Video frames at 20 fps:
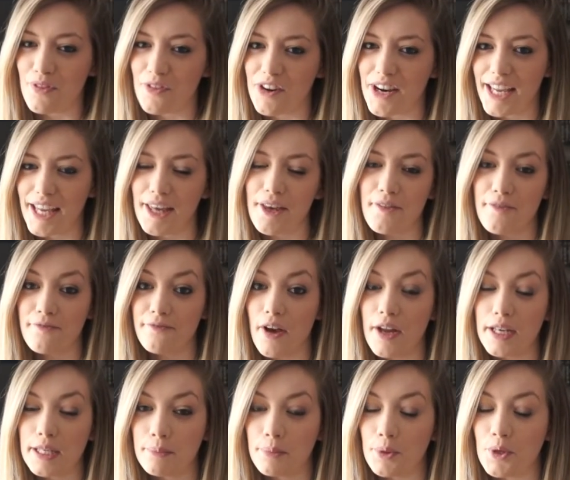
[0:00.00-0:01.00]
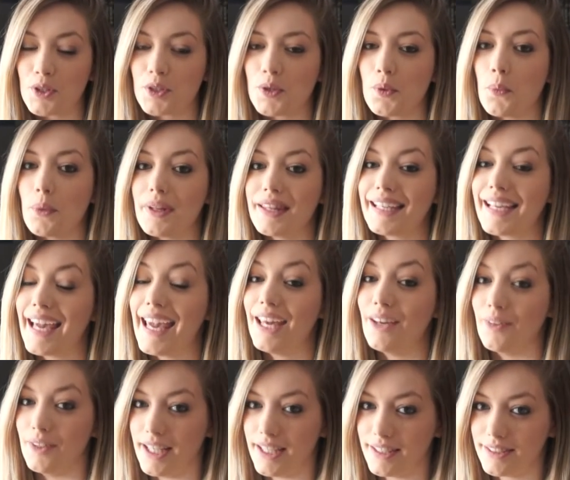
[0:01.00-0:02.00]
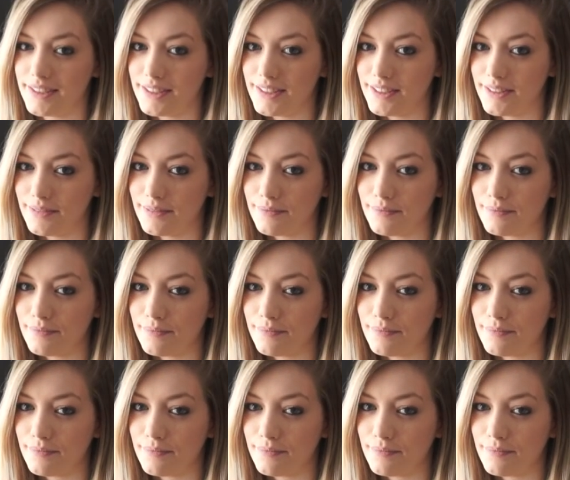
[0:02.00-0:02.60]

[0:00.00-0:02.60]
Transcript: Also, I do have a blog where